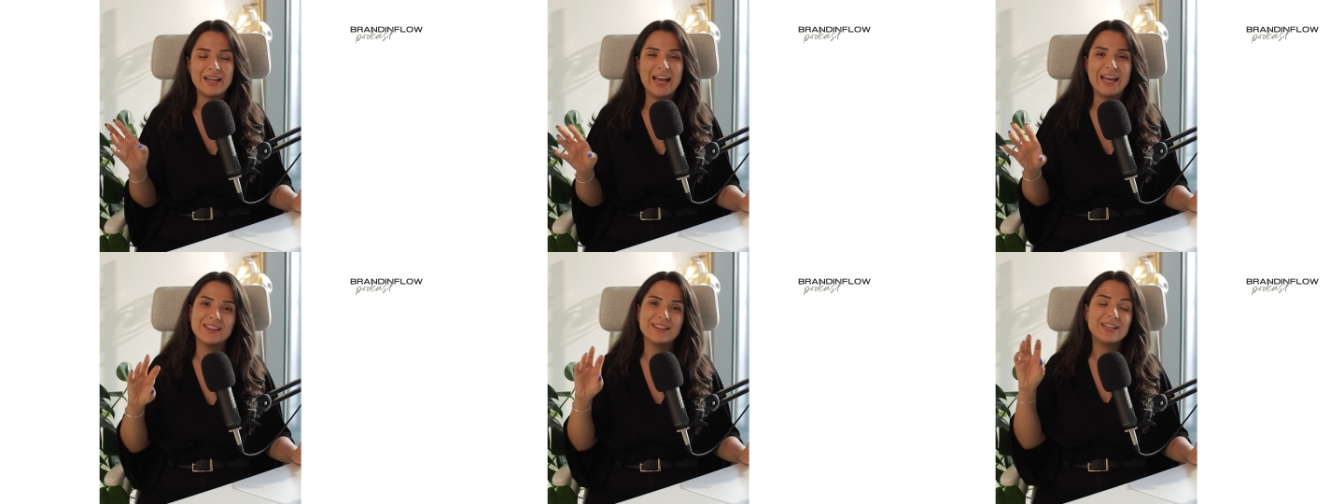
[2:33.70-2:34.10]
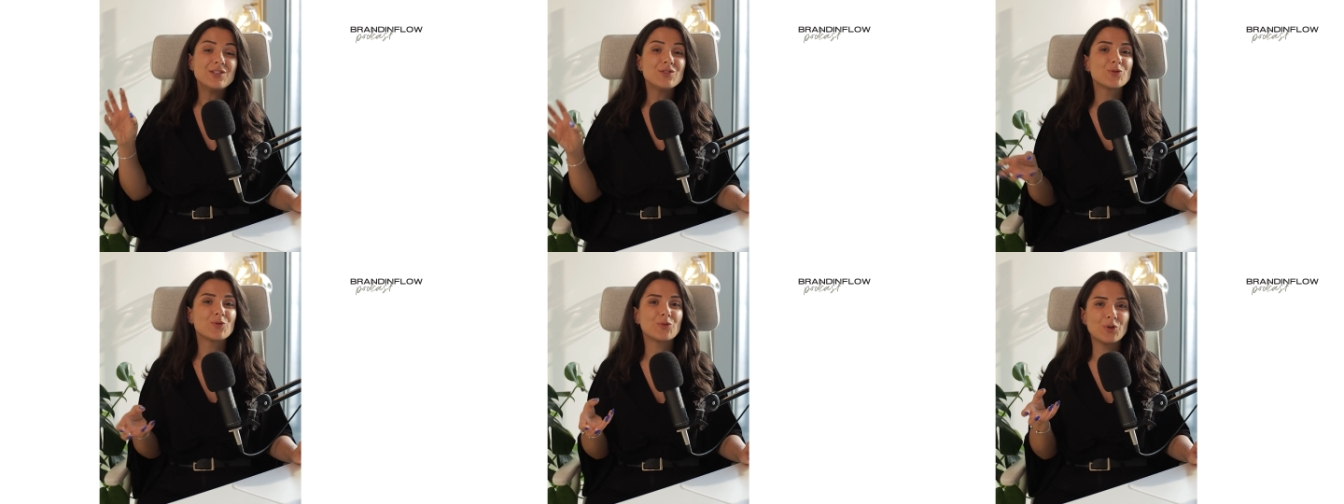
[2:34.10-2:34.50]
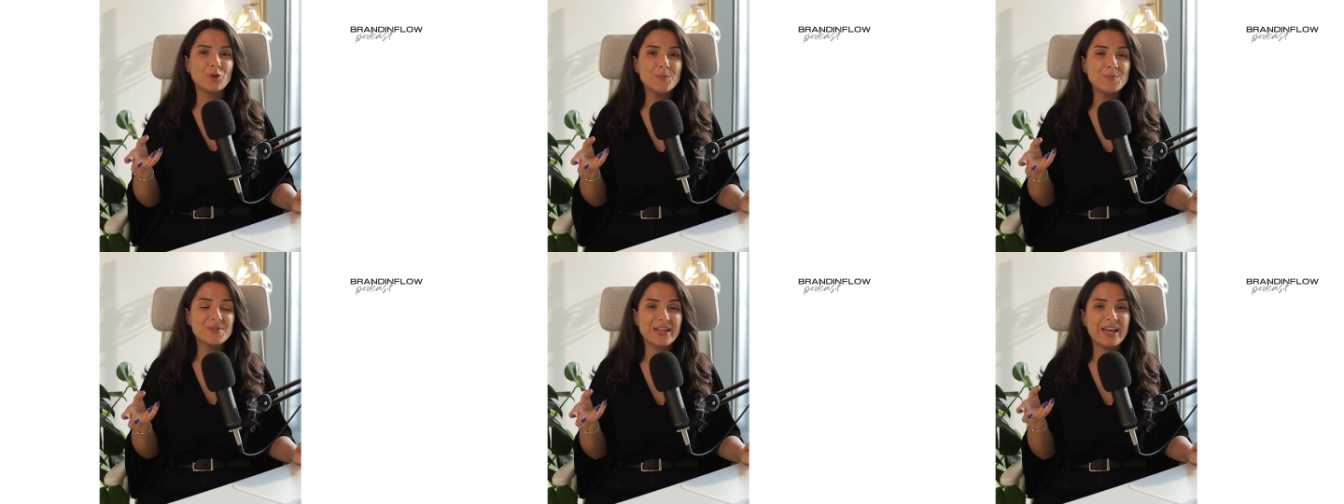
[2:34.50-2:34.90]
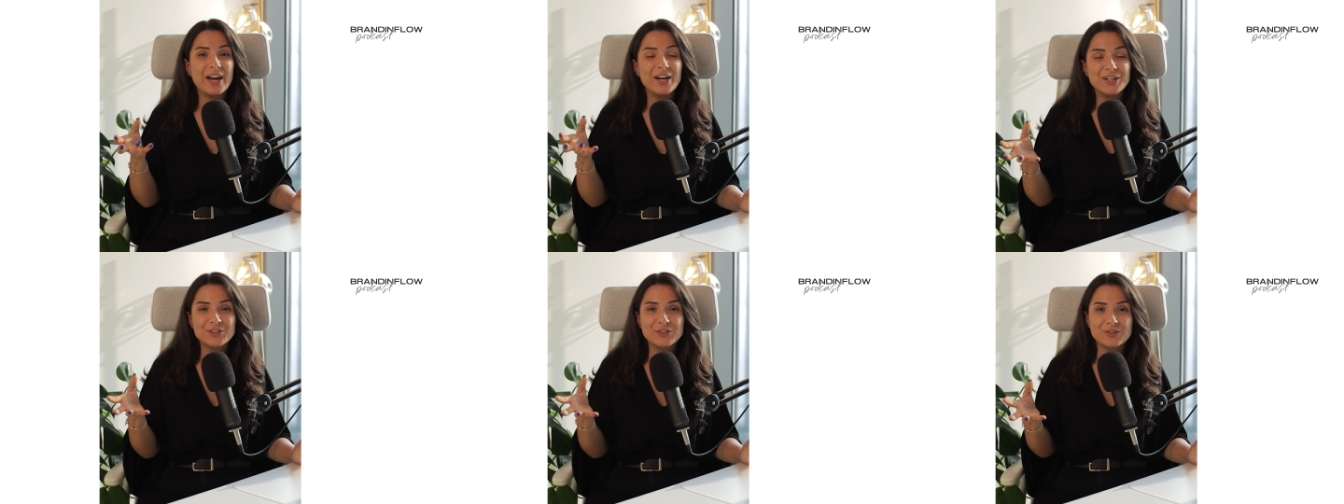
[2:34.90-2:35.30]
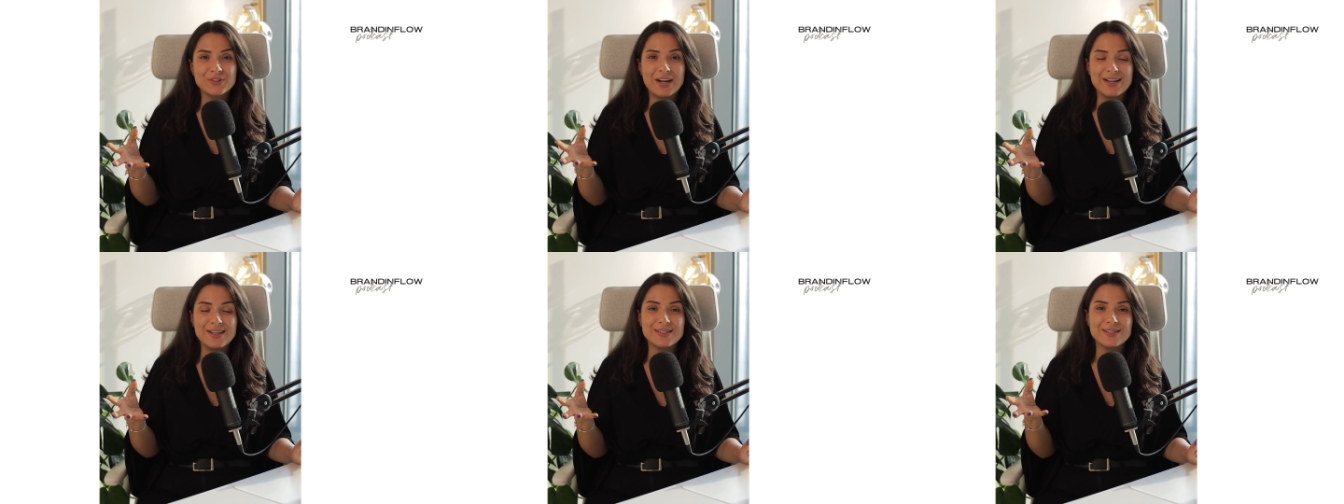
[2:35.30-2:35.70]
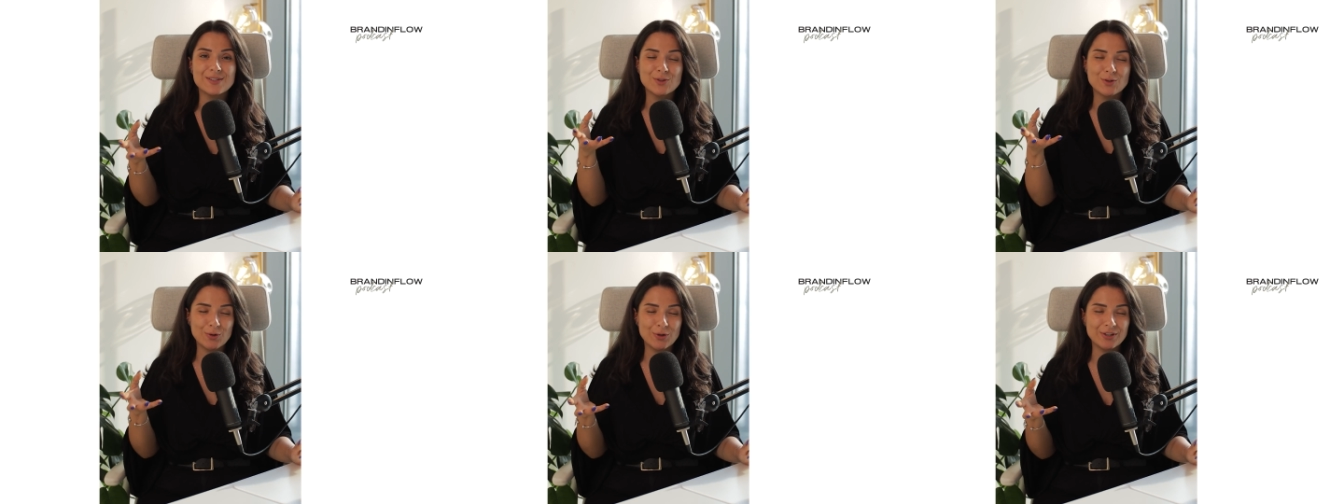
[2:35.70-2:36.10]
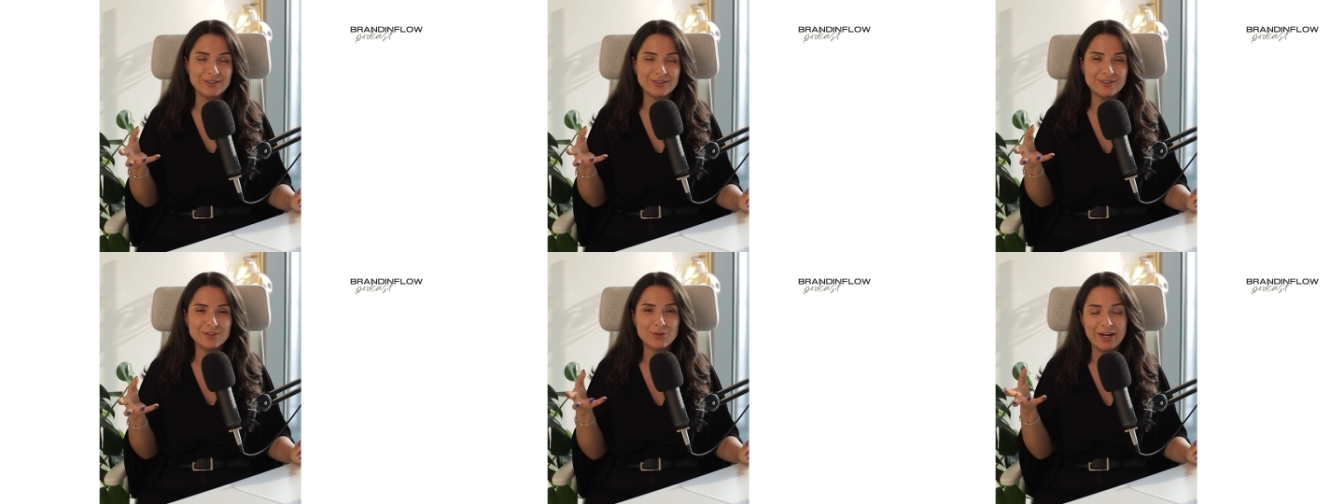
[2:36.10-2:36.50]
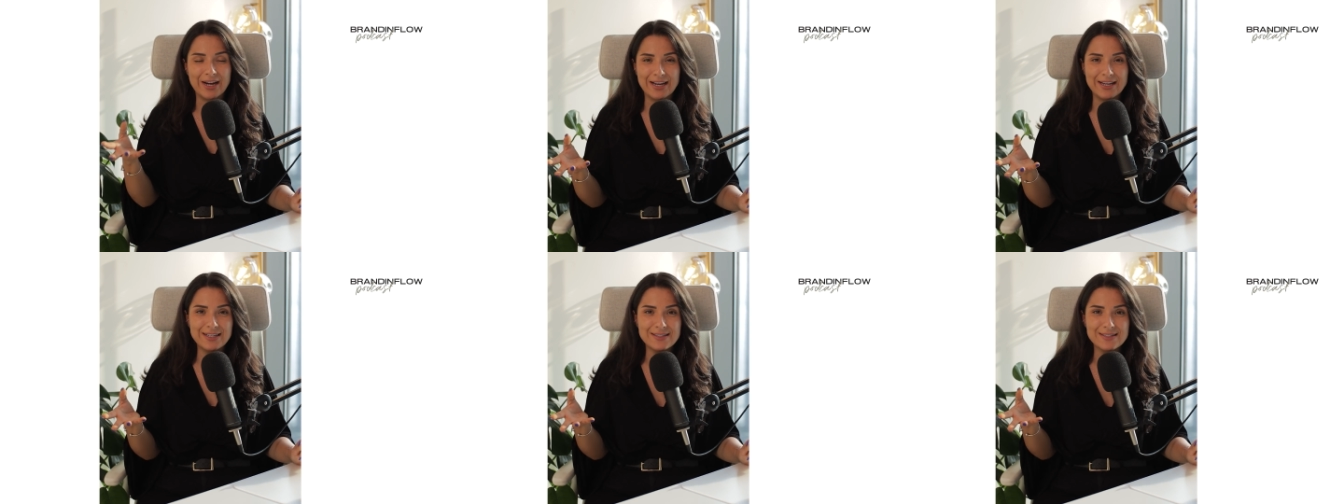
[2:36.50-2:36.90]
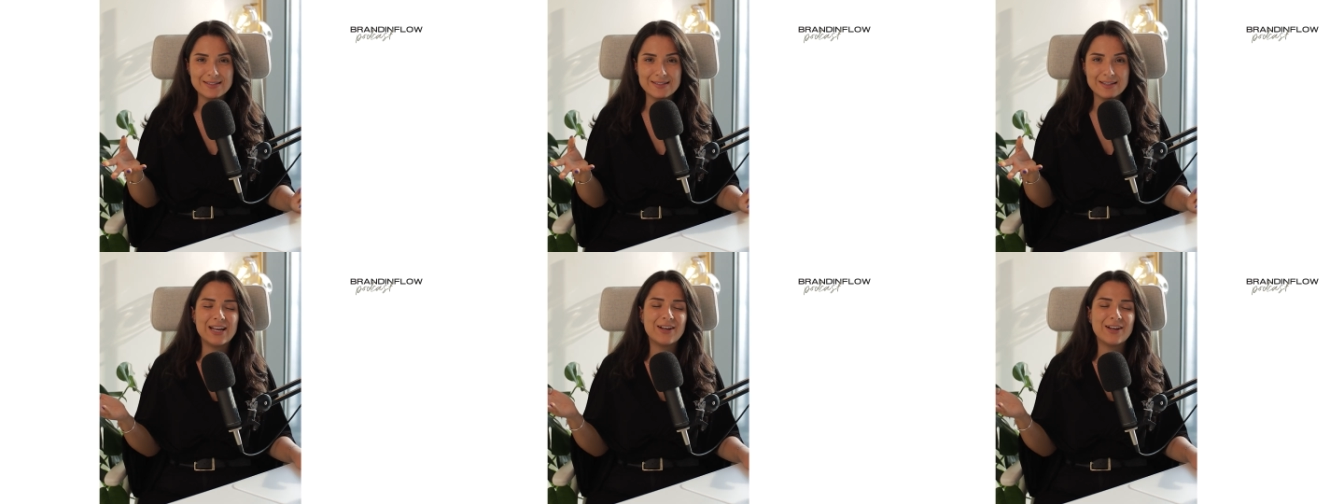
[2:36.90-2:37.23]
And these groups characterize certain traits.